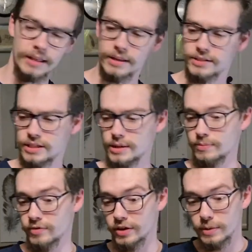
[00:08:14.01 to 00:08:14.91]
They
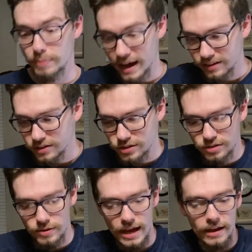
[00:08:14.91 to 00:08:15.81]
seem very
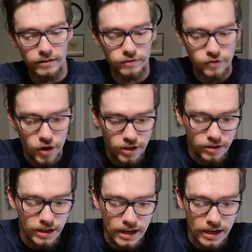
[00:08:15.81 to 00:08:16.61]
balanced and fun,